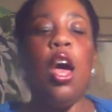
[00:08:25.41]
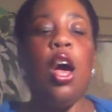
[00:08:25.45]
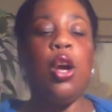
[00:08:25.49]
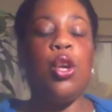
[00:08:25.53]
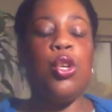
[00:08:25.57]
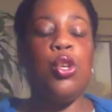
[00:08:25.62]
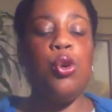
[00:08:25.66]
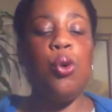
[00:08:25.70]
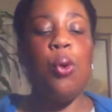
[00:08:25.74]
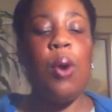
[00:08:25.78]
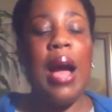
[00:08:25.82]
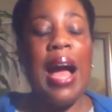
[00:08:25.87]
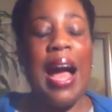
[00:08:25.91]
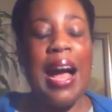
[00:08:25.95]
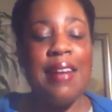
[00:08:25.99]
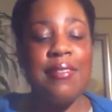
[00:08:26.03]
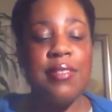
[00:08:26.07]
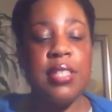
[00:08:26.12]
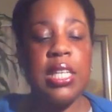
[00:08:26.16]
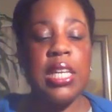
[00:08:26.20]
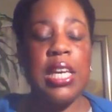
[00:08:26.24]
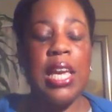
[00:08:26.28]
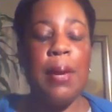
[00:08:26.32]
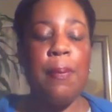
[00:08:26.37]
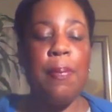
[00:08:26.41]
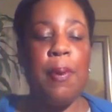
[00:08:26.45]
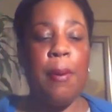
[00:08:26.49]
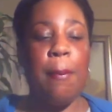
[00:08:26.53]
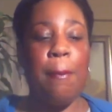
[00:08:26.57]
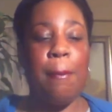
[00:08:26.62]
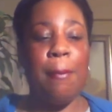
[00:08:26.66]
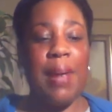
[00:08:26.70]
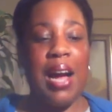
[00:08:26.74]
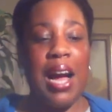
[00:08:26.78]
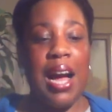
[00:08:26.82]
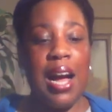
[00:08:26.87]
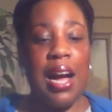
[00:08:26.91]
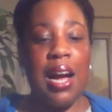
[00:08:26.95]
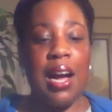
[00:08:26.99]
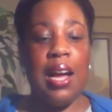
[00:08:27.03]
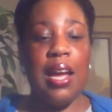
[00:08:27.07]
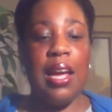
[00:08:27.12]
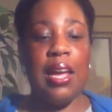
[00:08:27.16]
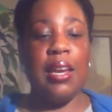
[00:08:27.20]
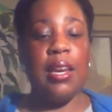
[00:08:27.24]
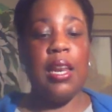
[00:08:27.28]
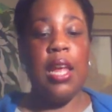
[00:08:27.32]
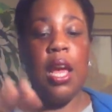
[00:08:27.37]
You have to keep in
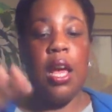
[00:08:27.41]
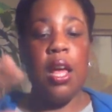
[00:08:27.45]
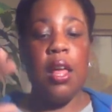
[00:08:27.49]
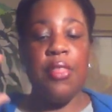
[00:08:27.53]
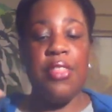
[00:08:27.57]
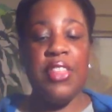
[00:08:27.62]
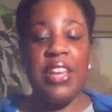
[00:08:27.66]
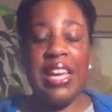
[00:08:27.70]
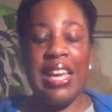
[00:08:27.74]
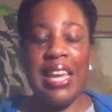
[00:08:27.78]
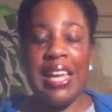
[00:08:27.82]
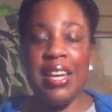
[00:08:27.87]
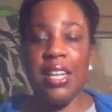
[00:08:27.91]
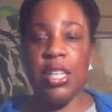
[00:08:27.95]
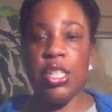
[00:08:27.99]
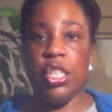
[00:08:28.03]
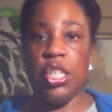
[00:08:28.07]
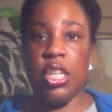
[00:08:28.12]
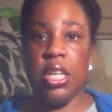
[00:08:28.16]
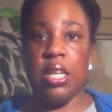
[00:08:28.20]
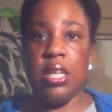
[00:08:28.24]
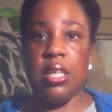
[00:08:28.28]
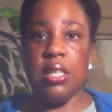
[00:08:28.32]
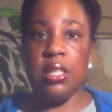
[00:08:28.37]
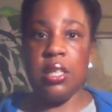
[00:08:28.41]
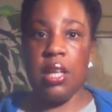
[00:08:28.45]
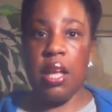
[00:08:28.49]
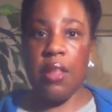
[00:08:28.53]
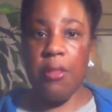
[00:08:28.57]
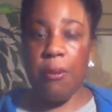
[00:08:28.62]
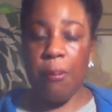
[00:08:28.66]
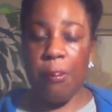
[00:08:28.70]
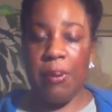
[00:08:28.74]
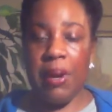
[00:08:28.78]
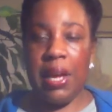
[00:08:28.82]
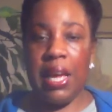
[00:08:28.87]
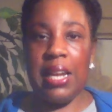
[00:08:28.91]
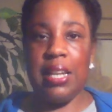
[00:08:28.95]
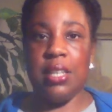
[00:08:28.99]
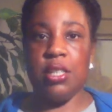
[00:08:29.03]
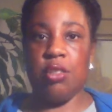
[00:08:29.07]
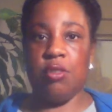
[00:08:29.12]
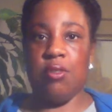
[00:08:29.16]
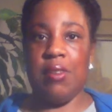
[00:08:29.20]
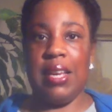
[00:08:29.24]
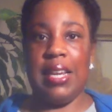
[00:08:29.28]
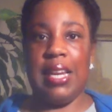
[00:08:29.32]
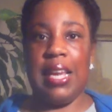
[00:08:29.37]
mind the energies of the
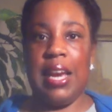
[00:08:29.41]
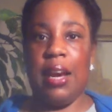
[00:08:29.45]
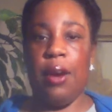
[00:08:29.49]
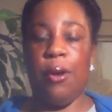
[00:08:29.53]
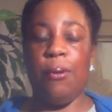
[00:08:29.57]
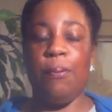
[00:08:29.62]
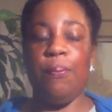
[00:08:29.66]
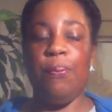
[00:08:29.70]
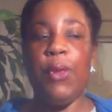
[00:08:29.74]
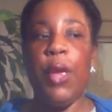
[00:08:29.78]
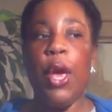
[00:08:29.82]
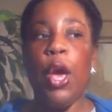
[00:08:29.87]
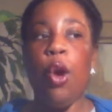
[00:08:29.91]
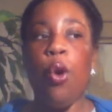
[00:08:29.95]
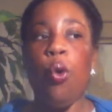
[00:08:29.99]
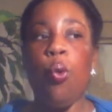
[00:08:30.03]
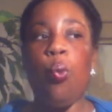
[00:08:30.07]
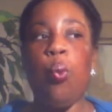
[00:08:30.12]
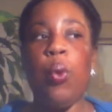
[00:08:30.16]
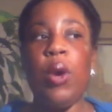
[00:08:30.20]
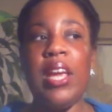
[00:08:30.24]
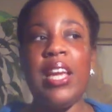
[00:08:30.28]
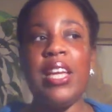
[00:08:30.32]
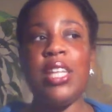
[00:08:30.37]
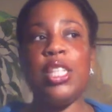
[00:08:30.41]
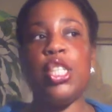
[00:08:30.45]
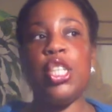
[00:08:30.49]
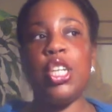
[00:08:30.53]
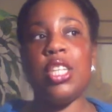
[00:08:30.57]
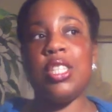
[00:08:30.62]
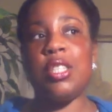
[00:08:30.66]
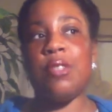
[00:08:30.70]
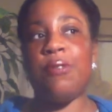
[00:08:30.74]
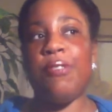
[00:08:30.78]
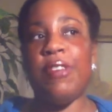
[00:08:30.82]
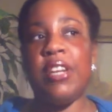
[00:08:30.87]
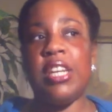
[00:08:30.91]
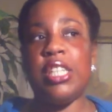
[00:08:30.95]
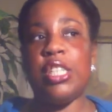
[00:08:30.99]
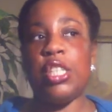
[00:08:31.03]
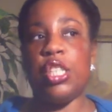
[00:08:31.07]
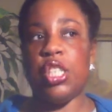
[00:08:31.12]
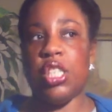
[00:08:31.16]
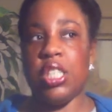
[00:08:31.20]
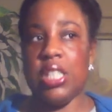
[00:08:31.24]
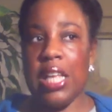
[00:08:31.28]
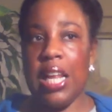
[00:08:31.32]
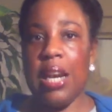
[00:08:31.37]
planets right now. We just
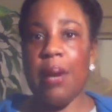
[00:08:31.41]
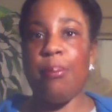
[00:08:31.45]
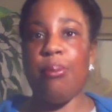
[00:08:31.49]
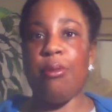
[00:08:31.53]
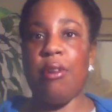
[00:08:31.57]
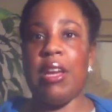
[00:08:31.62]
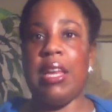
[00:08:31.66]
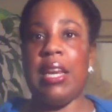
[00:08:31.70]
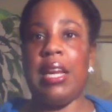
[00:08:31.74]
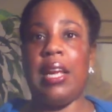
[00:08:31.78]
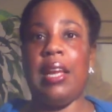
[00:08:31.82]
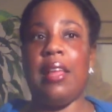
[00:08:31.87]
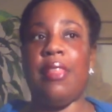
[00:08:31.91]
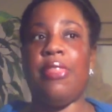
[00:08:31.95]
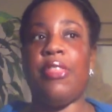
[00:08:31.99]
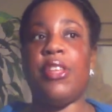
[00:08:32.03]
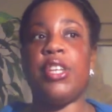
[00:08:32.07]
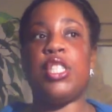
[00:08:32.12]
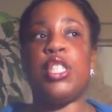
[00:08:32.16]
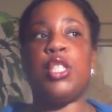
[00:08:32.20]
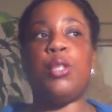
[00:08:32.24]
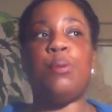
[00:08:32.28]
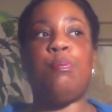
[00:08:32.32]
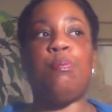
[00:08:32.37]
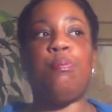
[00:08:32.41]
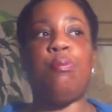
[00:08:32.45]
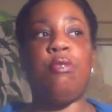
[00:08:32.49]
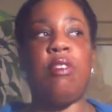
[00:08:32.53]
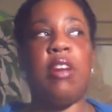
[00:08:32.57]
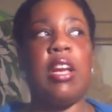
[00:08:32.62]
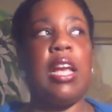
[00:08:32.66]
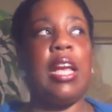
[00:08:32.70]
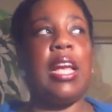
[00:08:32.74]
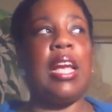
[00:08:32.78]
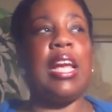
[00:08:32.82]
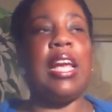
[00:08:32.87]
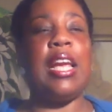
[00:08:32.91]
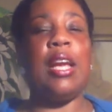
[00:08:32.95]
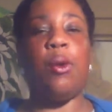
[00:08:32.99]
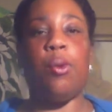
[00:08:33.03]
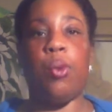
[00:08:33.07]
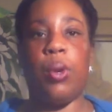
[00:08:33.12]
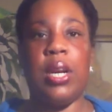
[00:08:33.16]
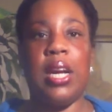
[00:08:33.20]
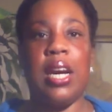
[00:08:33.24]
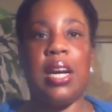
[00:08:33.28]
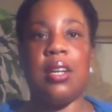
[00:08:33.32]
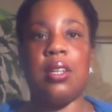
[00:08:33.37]
finished celebrating this spring
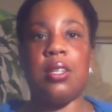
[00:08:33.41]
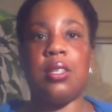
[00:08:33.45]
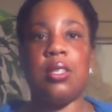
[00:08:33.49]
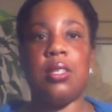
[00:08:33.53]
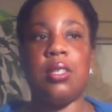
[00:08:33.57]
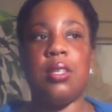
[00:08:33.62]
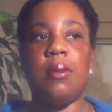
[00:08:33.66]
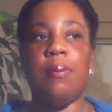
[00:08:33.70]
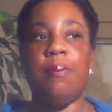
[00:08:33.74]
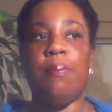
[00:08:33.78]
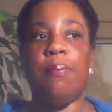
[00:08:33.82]
equinox.